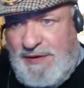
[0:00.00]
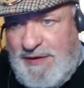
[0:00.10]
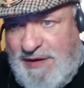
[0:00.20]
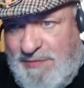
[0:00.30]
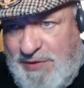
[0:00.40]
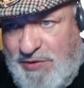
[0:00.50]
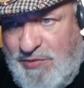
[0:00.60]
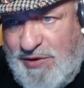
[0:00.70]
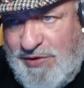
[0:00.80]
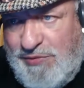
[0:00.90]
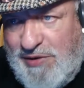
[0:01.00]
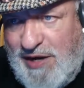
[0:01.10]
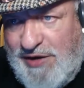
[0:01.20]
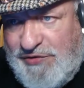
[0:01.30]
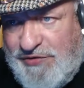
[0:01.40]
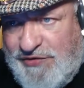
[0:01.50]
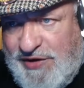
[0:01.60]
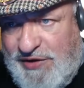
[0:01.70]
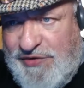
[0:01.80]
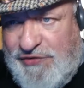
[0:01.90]
Let me know what you would like to
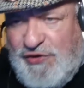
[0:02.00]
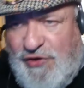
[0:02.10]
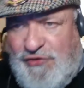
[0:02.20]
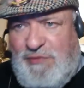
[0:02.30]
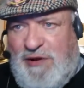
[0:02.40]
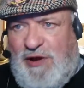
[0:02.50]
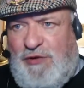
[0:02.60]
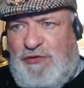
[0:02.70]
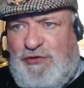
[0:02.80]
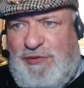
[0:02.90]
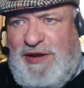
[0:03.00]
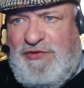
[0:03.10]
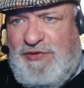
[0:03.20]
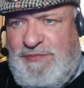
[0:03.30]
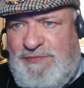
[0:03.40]
see in the Scottie McClue tweet.